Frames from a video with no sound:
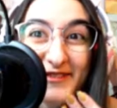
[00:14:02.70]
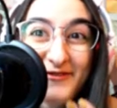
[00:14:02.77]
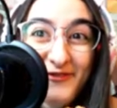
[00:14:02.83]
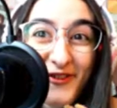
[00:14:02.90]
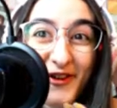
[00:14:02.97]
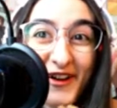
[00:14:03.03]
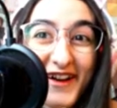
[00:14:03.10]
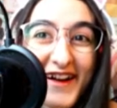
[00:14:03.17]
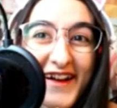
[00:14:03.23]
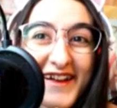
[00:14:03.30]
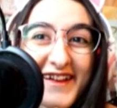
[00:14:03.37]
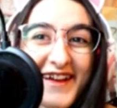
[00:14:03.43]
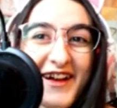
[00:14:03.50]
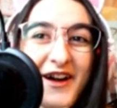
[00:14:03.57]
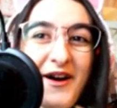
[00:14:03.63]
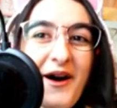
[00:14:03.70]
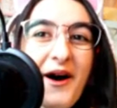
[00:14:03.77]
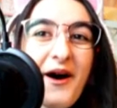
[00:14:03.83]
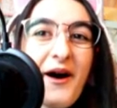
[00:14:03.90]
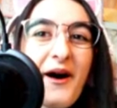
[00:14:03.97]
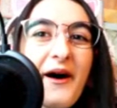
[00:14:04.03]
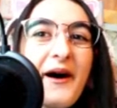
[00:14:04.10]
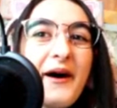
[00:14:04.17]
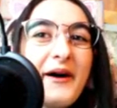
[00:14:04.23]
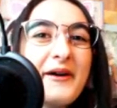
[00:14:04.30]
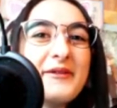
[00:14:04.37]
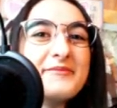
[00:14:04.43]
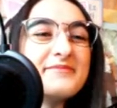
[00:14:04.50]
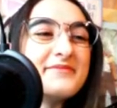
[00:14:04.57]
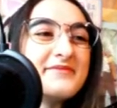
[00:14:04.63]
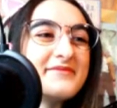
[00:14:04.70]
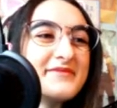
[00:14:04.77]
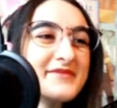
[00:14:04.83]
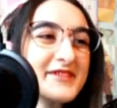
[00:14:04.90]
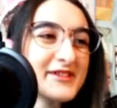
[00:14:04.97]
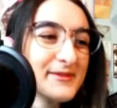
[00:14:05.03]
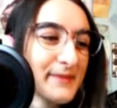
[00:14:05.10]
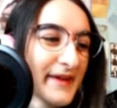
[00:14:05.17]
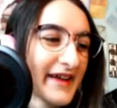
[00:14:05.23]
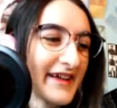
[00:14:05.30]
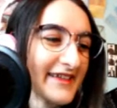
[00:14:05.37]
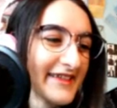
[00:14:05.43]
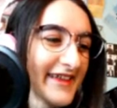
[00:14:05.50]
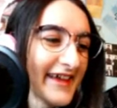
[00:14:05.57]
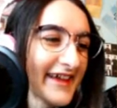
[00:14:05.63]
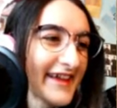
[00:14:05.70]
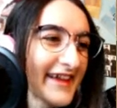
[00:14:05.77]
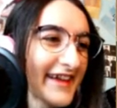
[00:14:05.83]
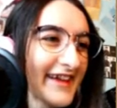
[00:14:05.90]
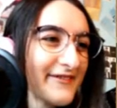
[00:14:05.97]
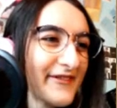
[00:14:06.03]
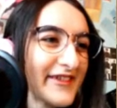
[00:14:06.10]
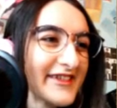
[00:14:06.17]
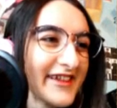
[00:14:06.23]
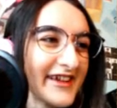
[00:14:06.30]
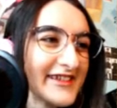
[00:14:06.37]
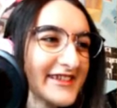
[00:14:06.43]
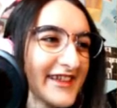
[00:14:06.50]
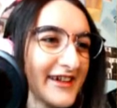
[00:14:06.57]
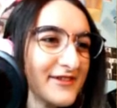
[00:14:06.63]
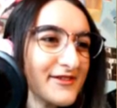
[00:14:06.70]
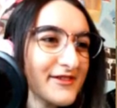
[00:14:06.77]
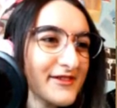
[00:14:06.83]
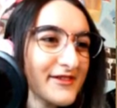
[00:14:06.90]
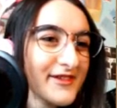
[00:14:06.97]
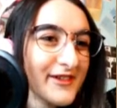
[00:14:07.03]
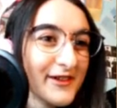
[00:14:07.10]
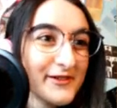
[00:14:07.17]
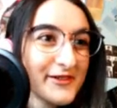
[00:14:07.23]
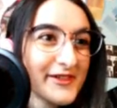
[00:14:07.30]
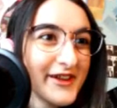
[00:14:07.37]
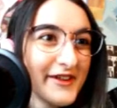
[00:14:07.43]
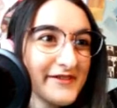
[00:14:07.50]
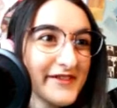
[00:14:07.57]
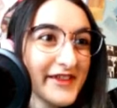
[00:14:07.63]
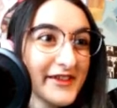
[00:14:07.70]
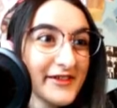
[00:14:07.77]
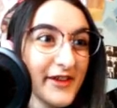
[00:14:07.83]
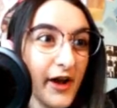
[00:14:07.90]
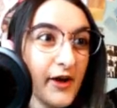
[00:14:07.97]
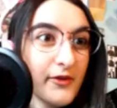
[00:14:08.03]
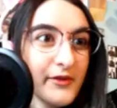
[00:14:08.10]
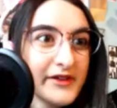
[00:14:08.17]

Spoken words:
for it, just because like if it does sound close enough to the song,